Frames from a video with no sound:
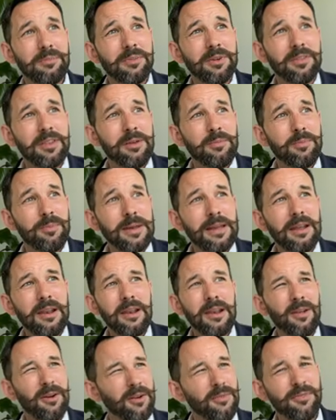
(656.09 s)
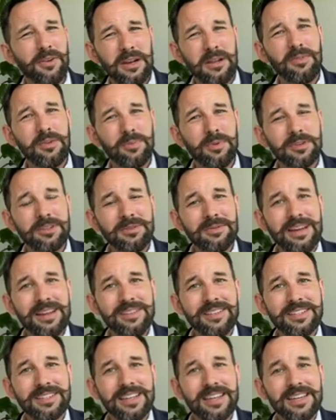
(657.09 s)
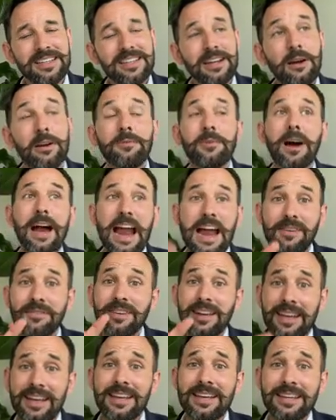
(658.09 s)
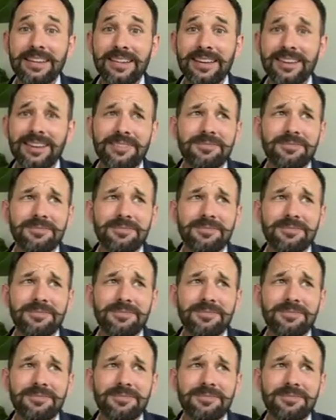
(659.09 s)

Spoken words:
but they'd be a lot of fun if you push them down the stairs. Now, I'm not advocating that.